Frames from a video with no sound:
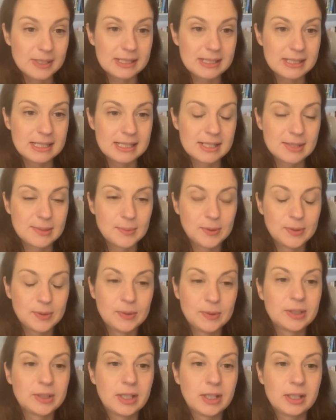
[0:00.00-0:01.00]
and this is what
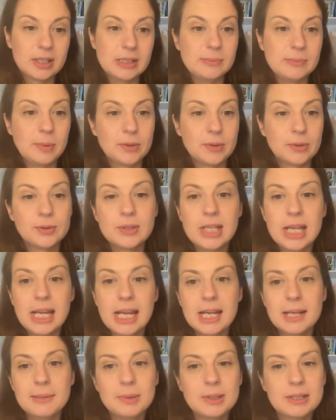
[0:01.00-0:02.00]
we are talking about
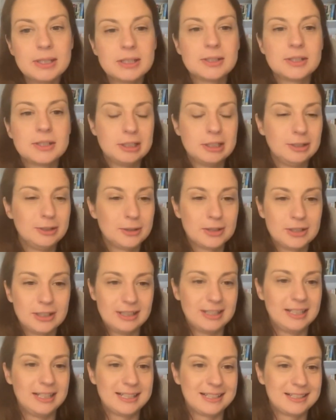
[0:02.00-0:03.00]
today, but it could look
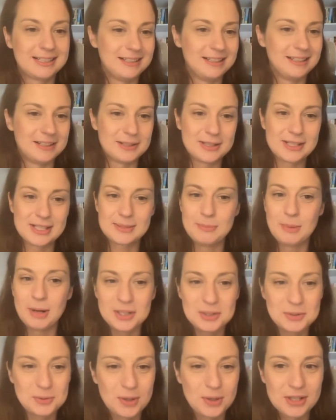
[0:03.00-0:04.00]
like
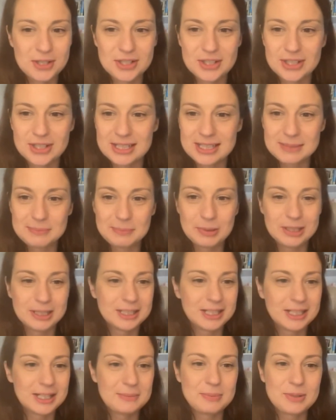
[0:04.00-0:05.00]
smartwatches, but
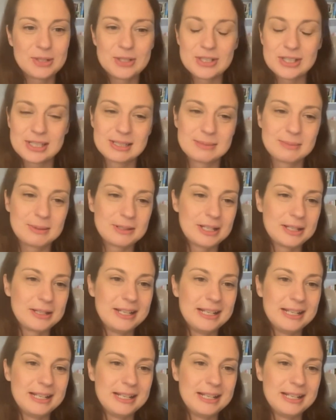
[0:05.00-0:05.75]
it can be just